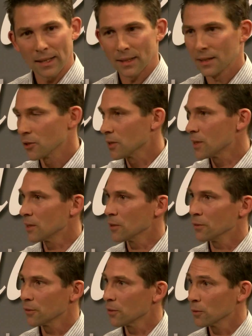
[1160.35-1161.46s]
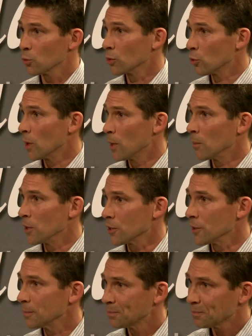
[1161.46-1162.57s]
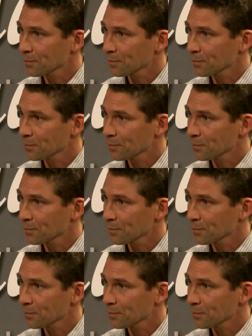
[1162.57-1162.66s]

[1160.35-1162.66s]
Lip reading: and then just send it to a publisher.